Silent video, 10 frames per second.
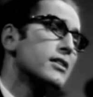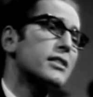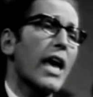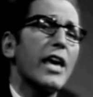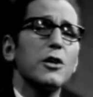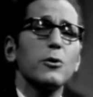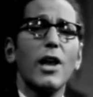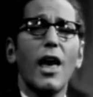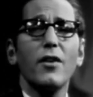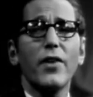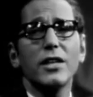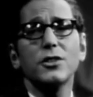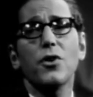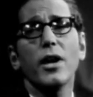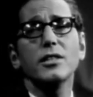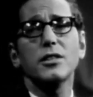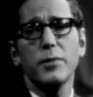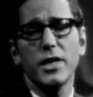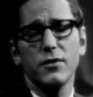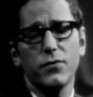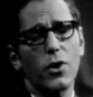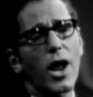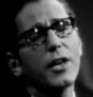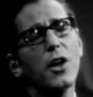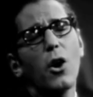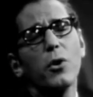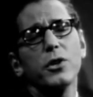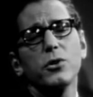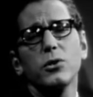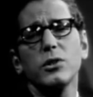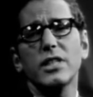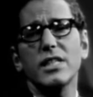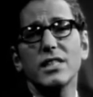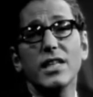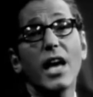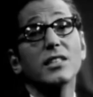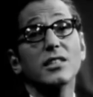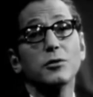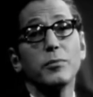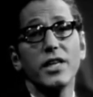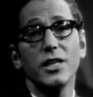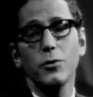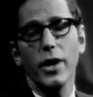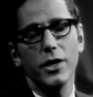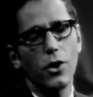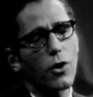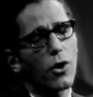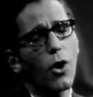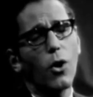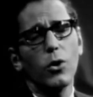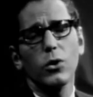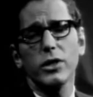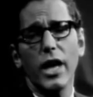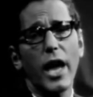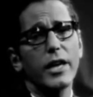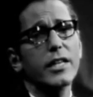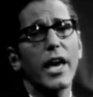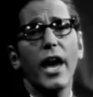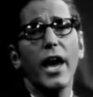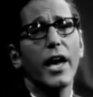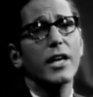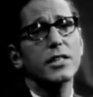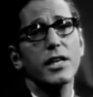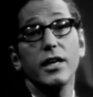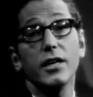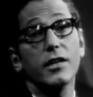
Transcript: Say you love and trust me, for I know you'll disgust me when you're old and getting